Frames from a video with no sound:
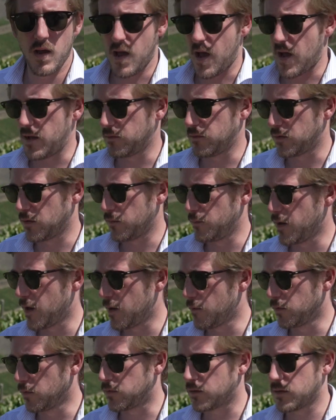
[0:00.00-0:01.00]
and to be
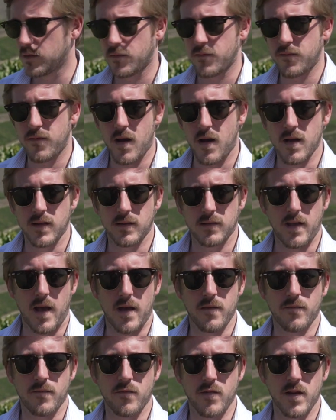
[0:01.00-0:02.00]
able to find
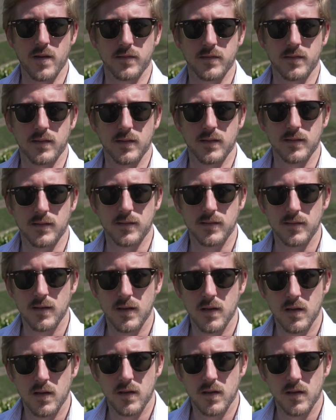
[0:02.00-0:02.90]
that freshness